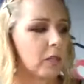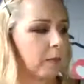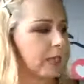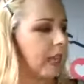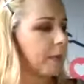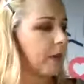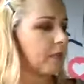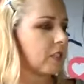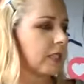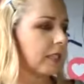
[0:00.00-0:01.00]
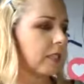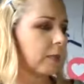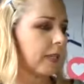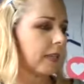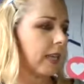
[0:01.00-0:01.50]
I'm going to tap off just a little
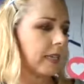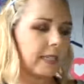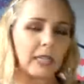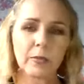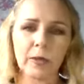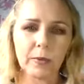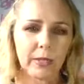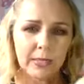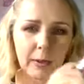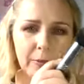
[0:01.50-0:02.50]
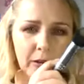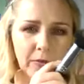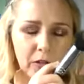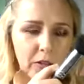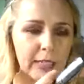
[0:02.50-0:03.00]
bit of the excess. We don't want to tap it off
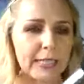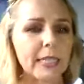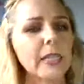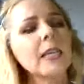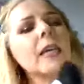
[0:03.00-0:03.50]
all crazy.